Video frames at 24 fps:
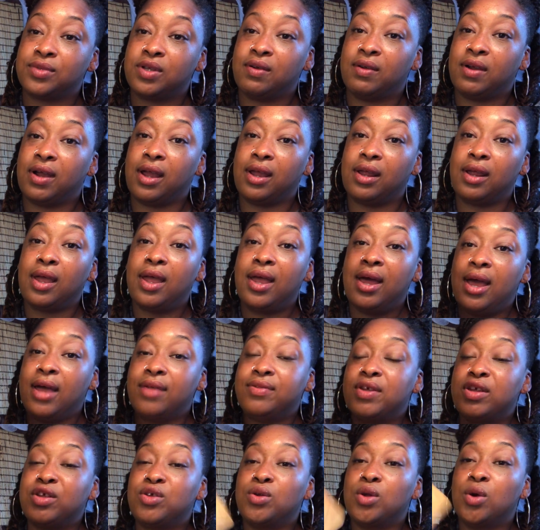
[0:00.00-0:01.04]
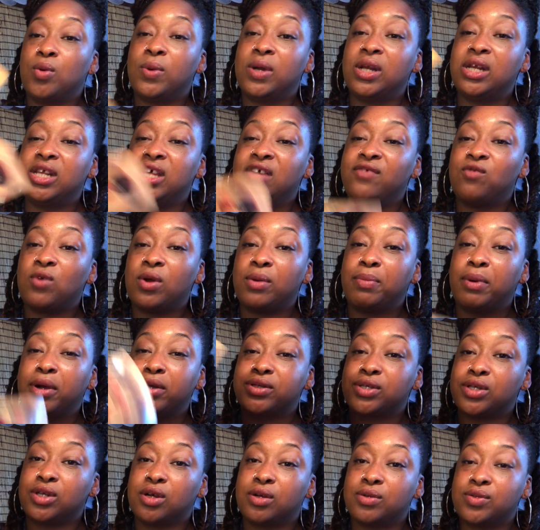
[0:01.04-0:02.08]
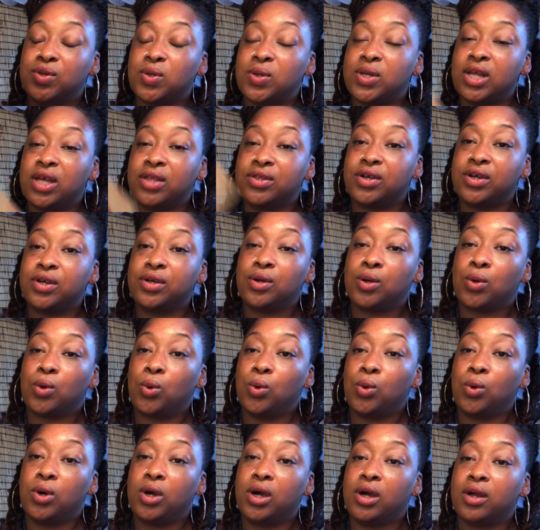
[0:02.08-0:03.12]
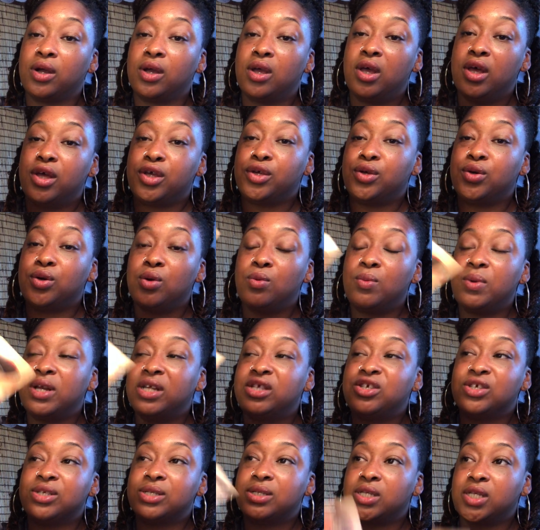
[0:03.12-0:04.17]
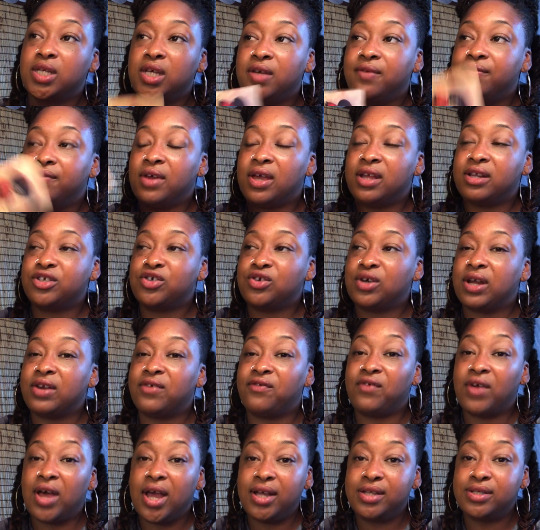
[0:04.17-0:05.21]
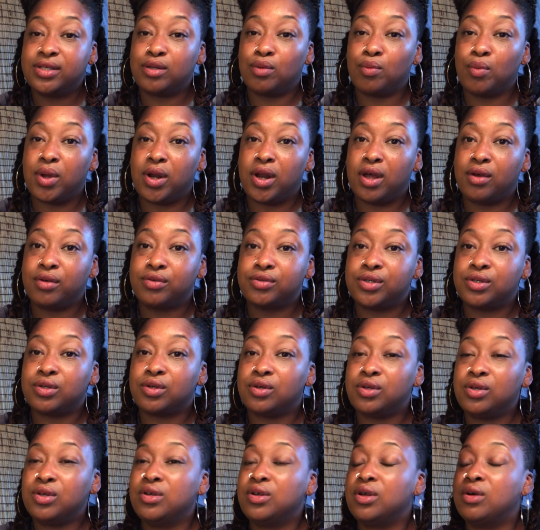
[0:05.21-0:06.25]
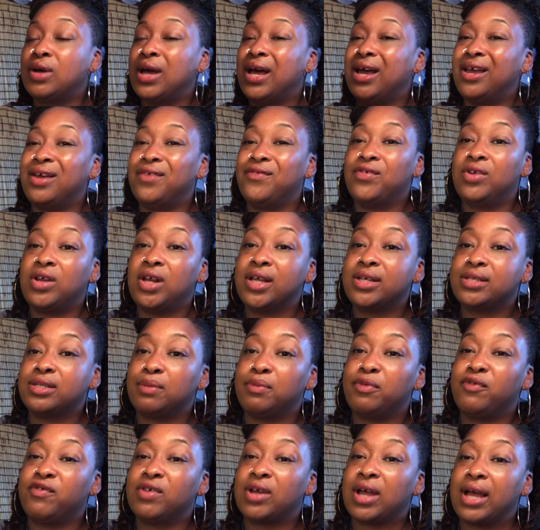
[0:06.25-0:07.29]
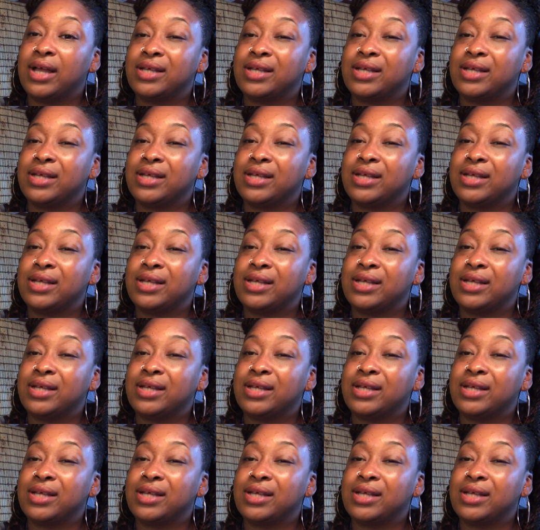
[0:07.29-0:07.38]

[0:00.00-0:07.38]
all right and then you don't want to leave one person and go to another or you don't want to just leave and try to find someone else you know i feel like some of you